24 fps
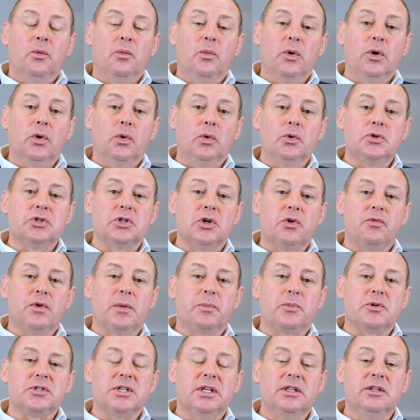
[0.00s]
We also
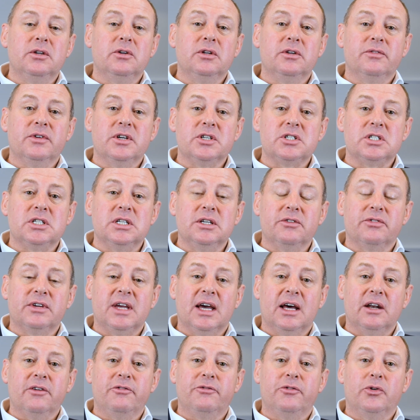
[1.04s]
represent the University of
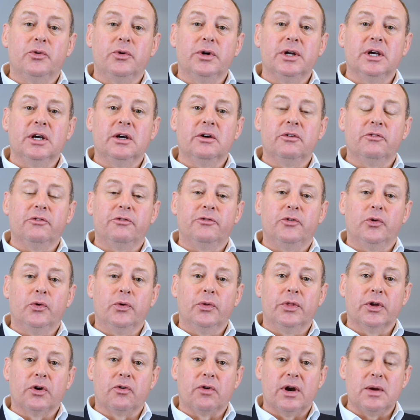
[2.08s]
California for
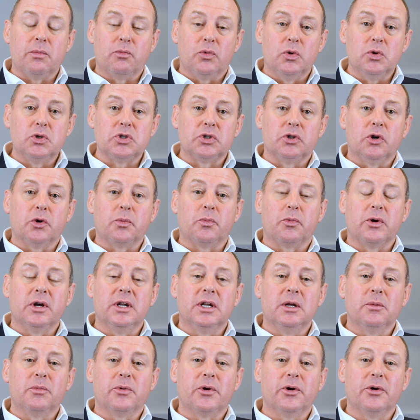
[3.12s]
the grape rootstock
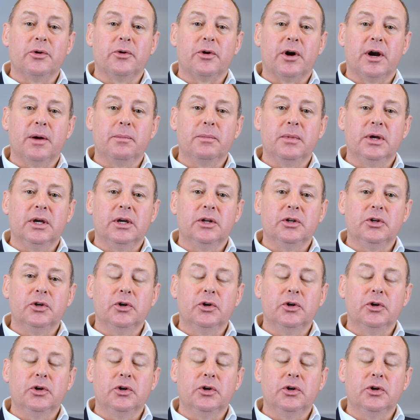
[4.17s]
breeding program in